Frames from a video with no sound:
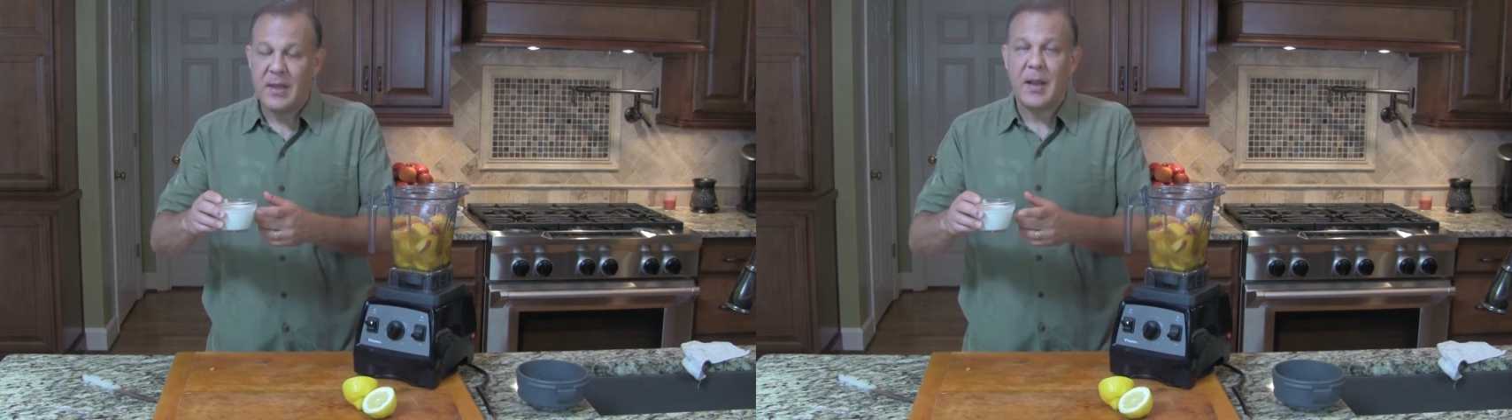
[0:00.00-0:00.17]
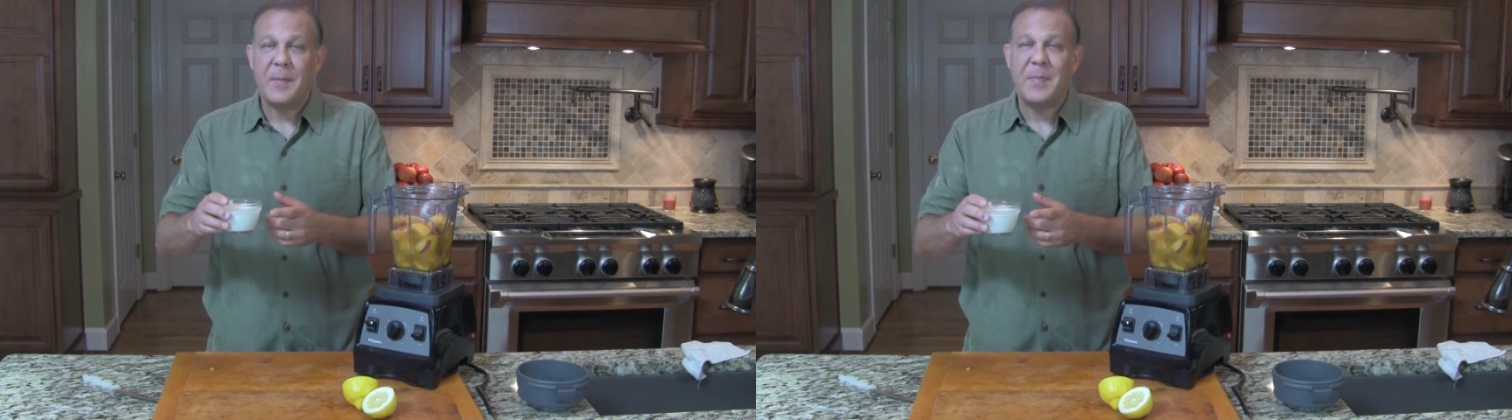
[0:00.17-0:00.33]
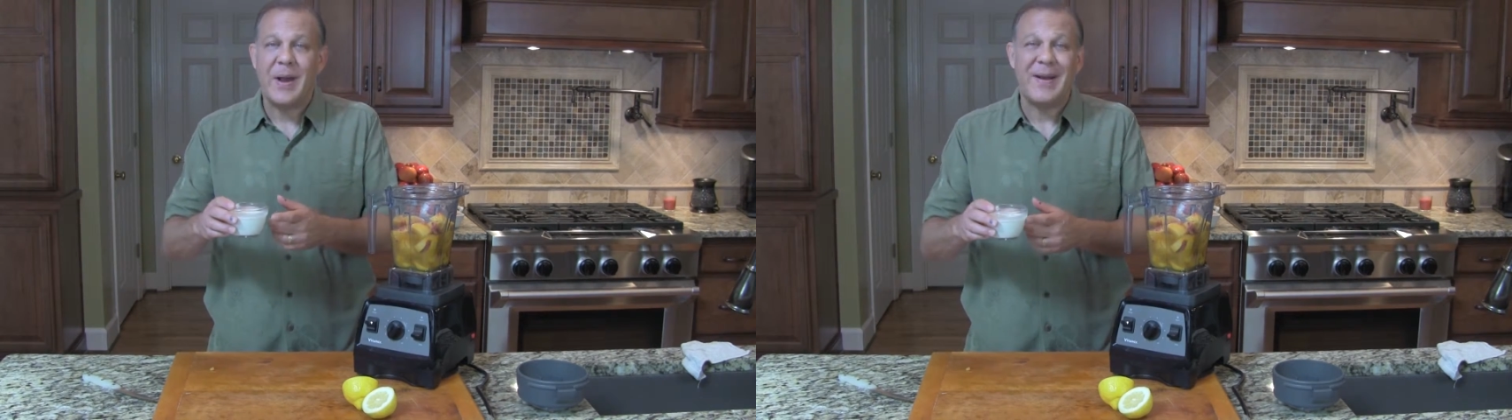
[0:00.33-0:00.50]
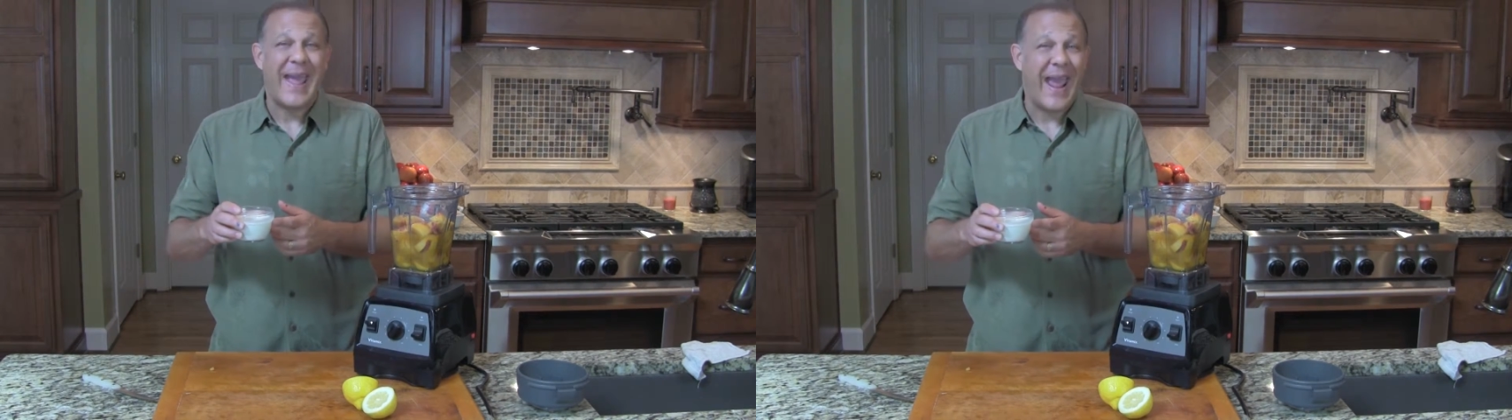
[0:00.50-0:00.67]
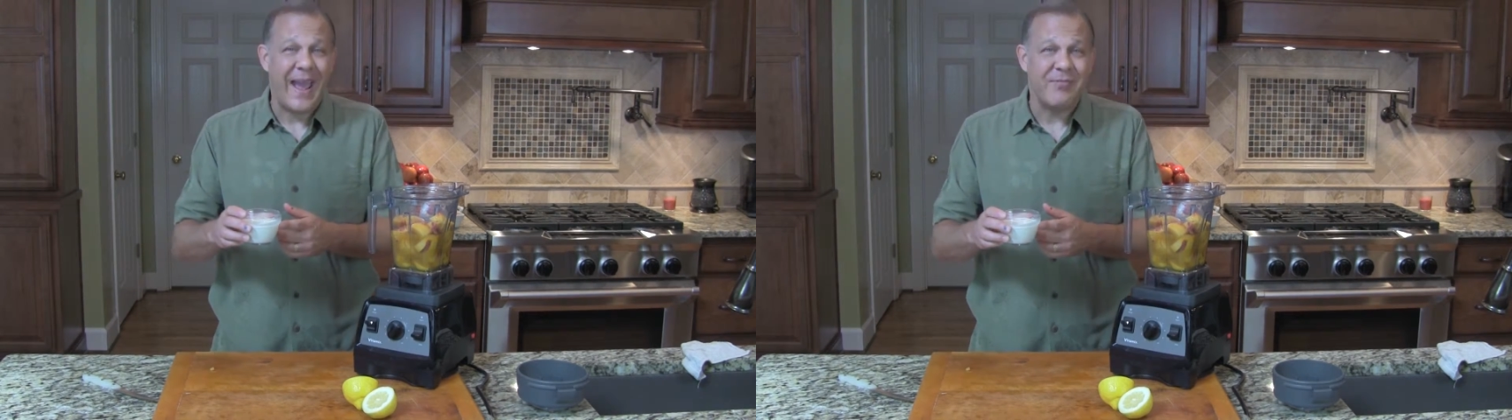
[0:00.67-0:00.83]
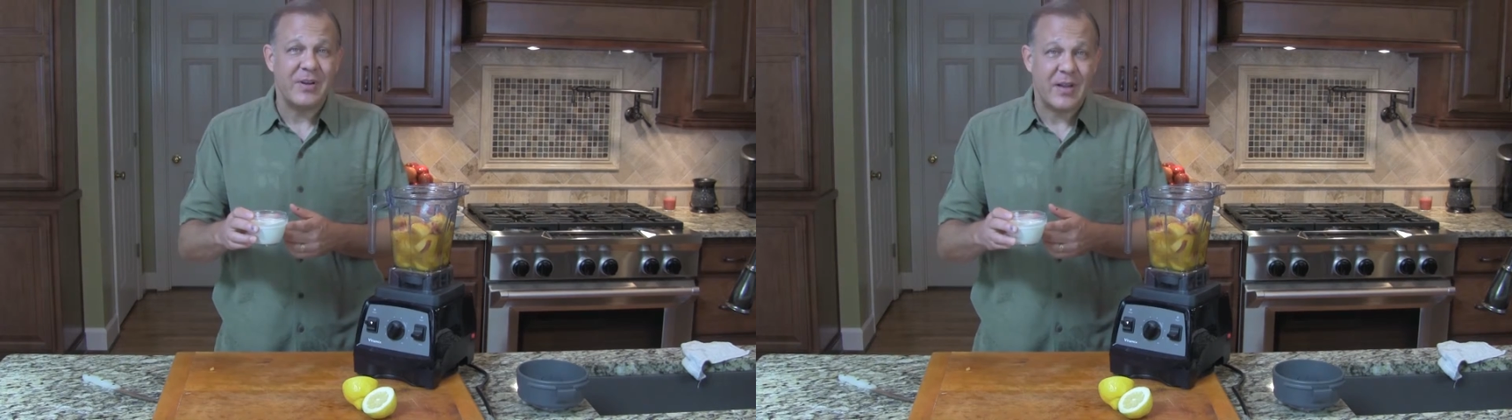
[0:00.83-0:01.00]
about a
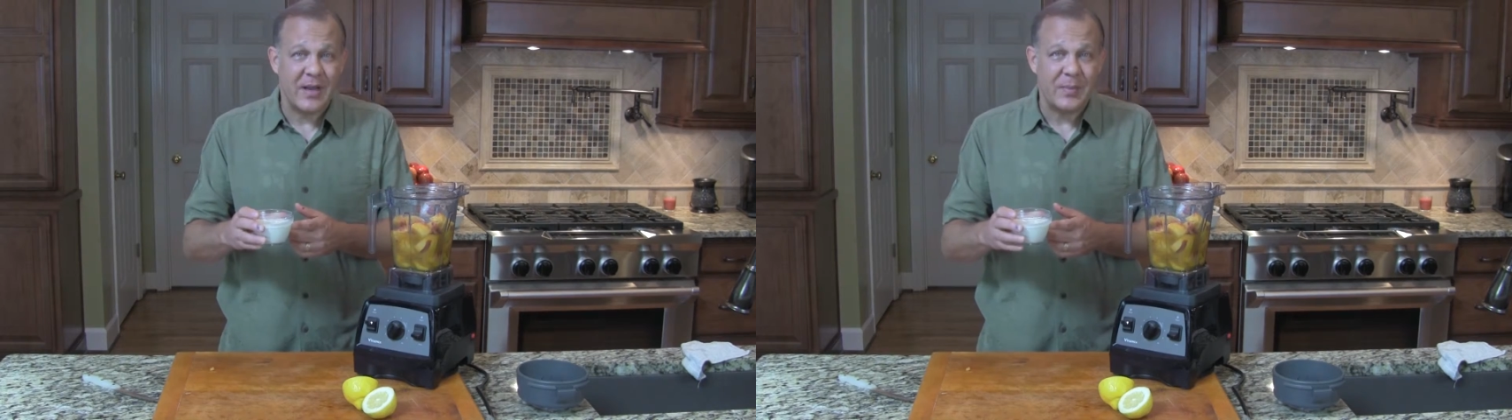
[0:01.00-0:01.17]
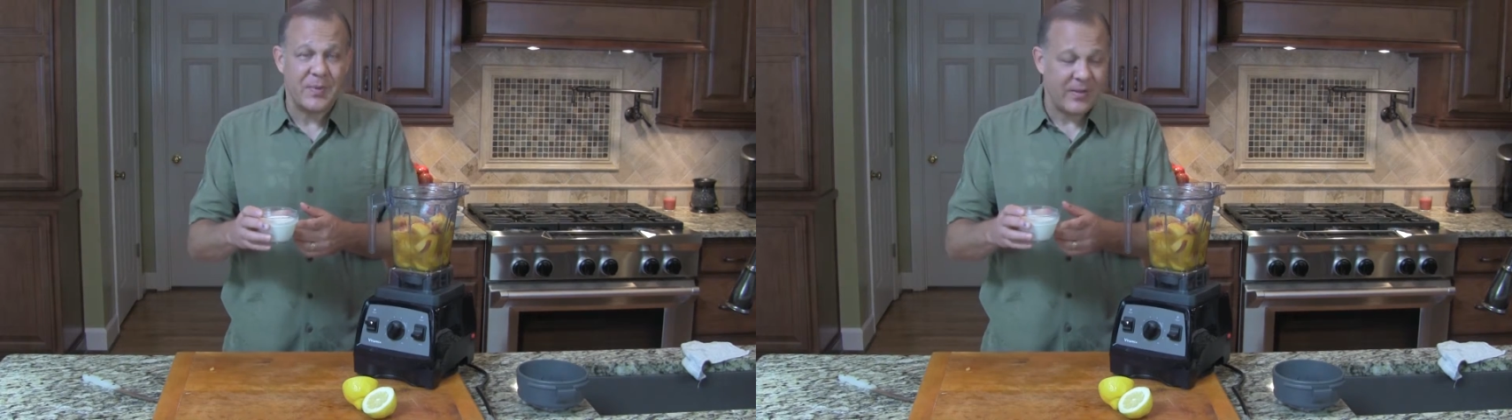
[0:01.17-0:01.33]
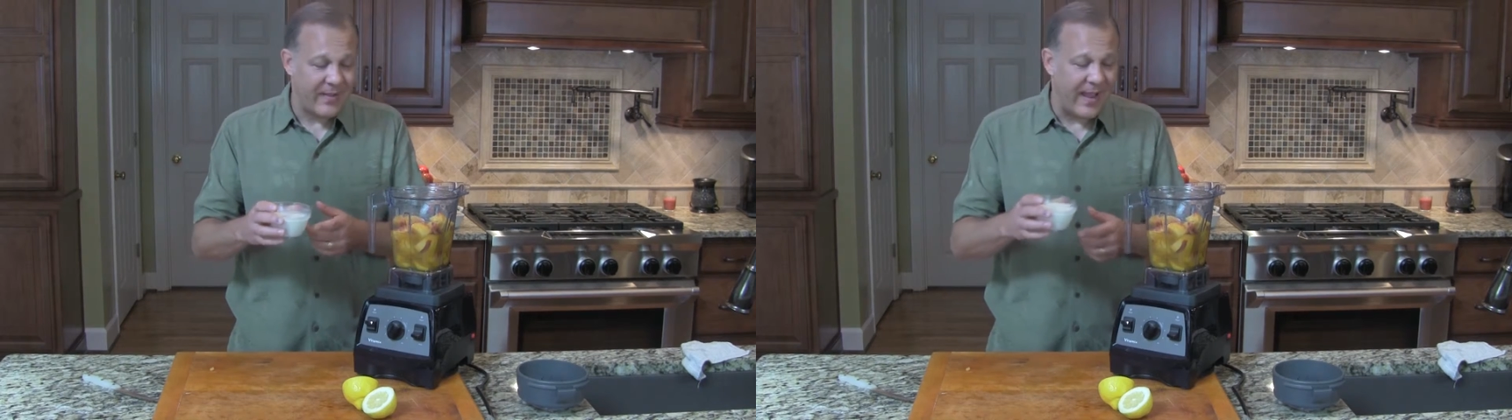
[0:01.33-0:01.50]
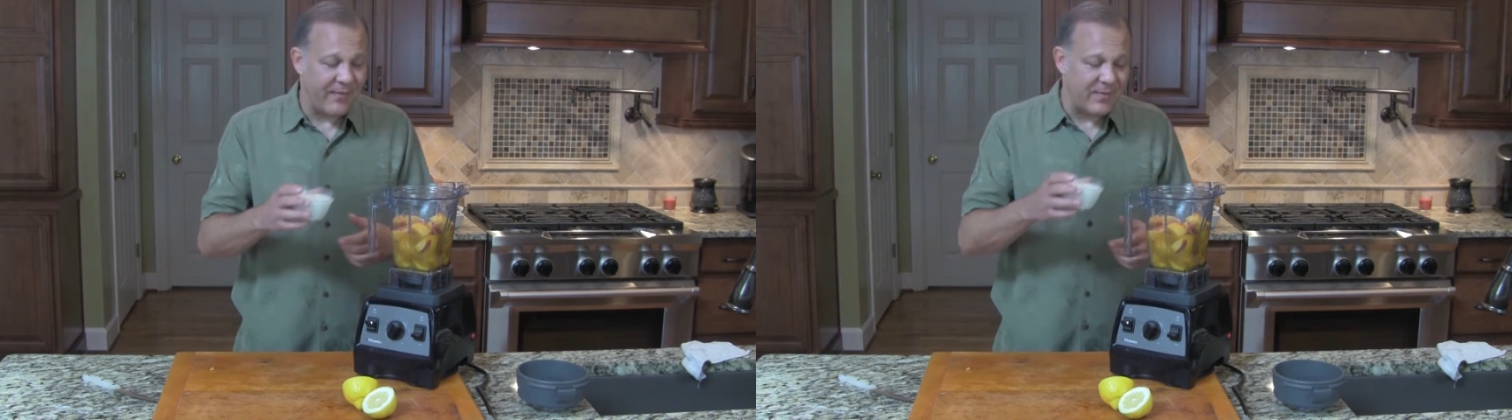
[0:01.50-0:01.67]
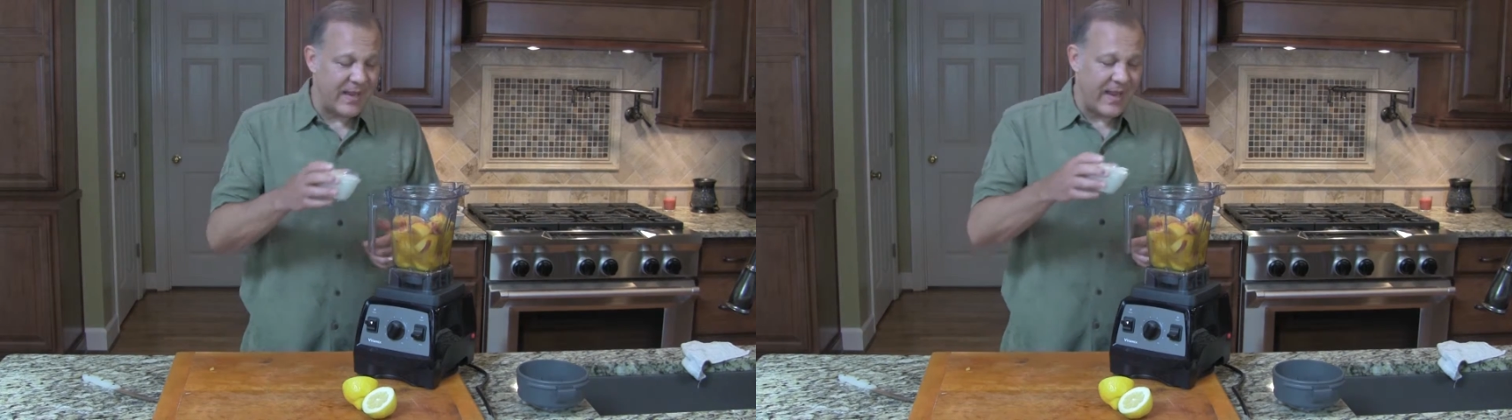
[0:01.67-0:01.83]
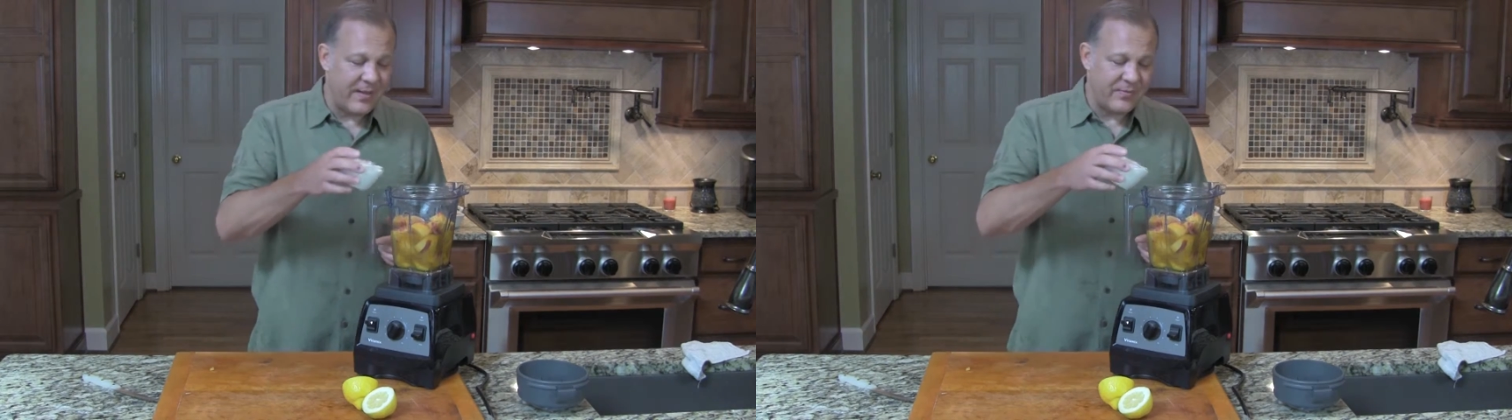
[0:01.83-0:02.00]
half a cup of half
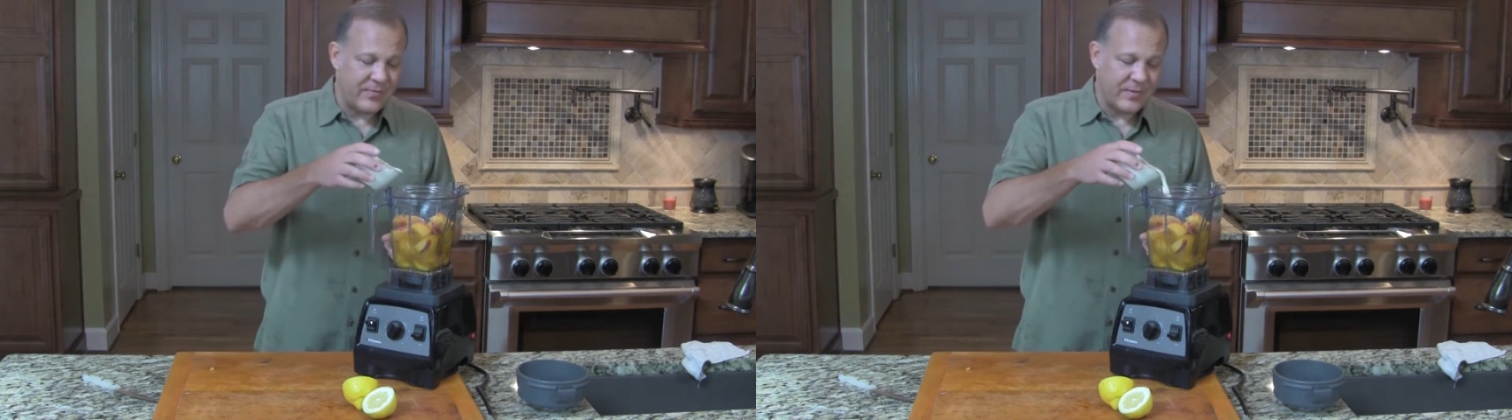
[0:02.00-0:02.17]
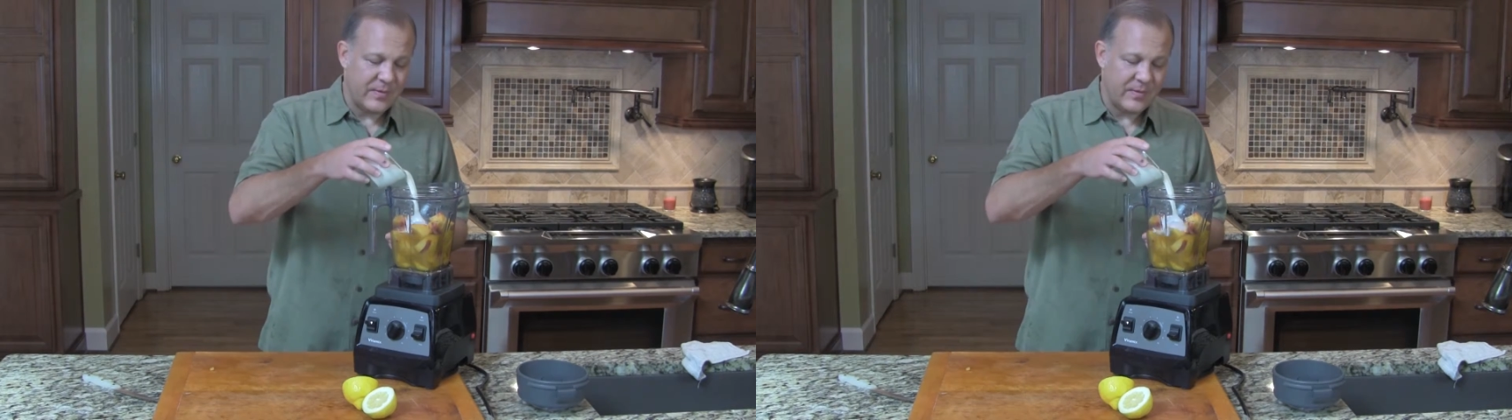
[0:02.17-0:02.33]
and half.